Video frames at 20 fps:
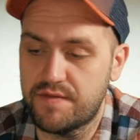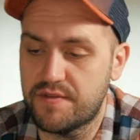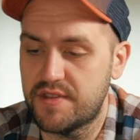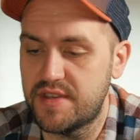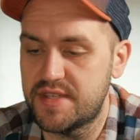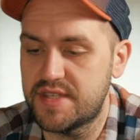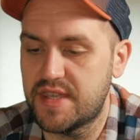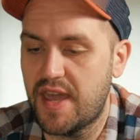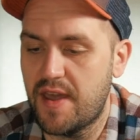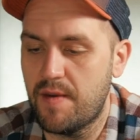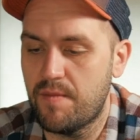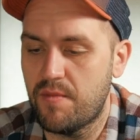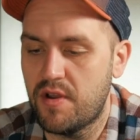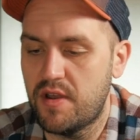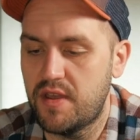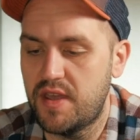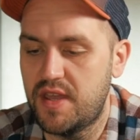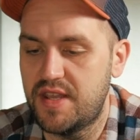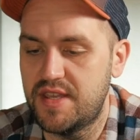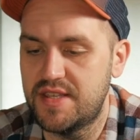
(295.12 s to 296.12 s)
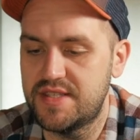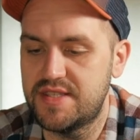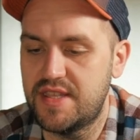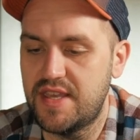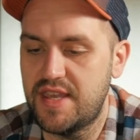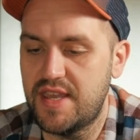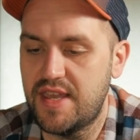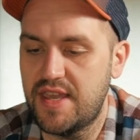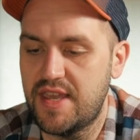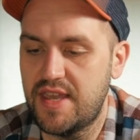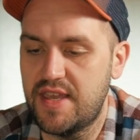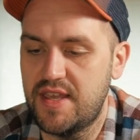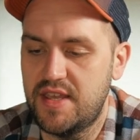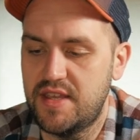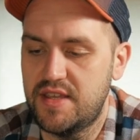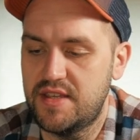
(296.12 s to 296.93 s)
for this camera. It is the